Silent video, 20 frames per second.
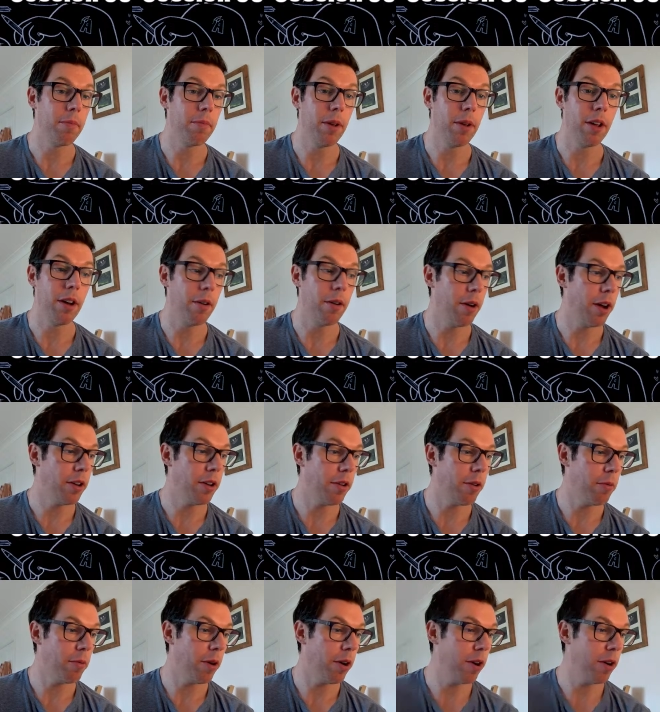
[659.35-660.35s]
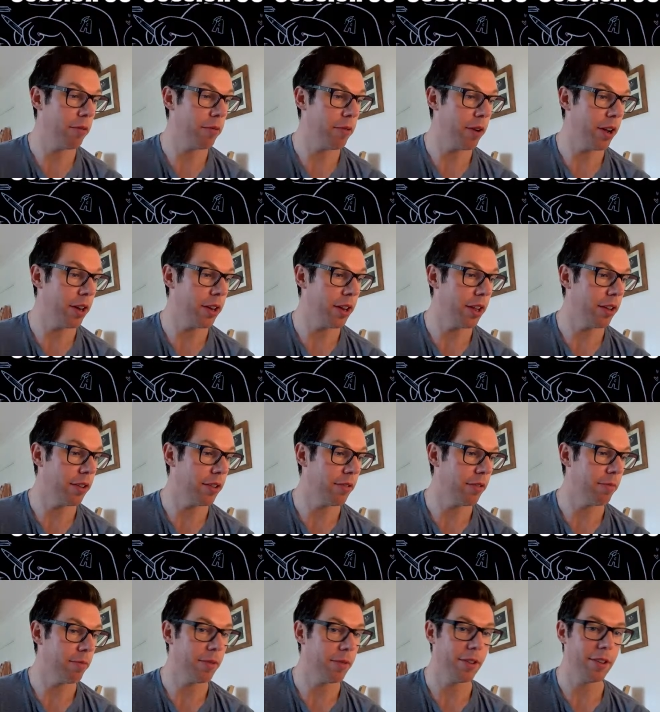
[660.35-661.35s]
But I don't know what art fight is.
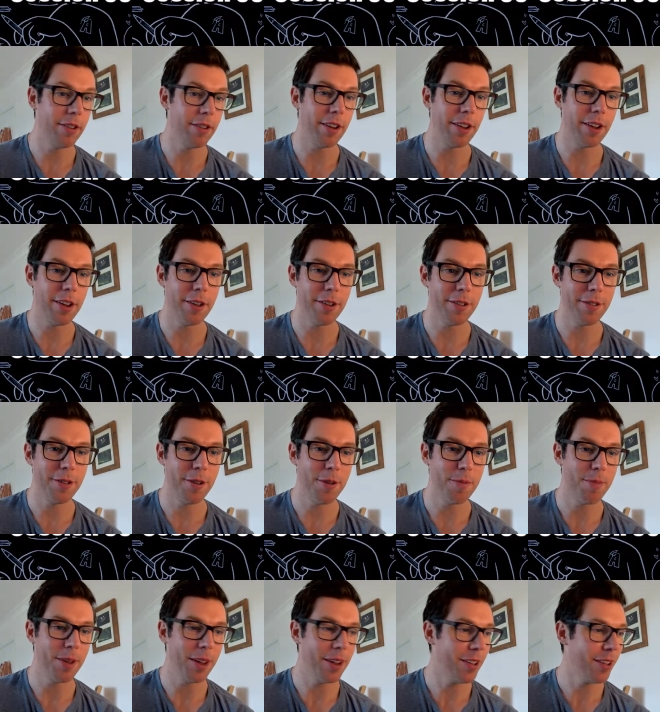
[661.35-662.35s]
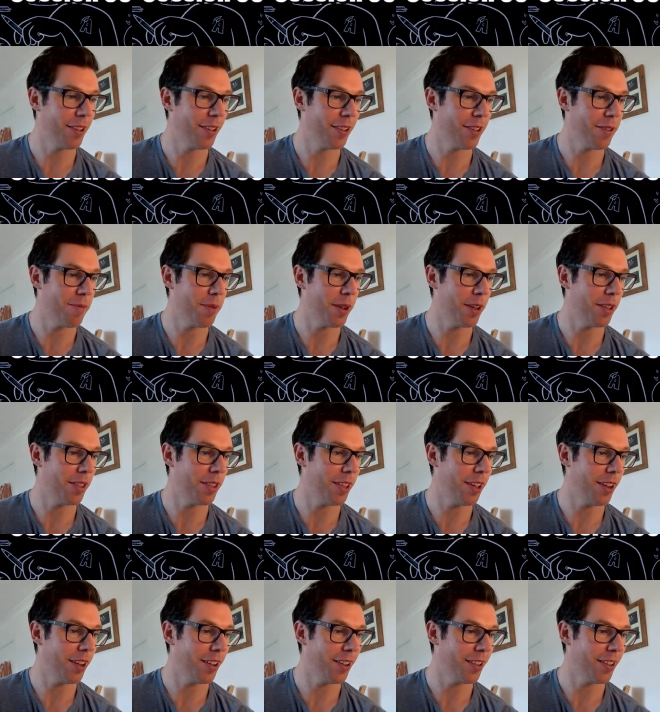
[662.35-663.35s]
Is this like a big
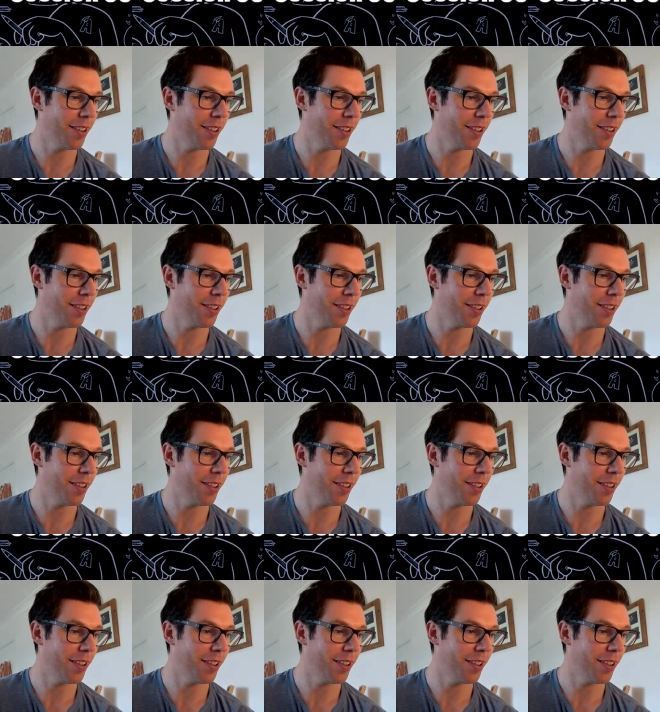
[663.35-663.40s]
thing?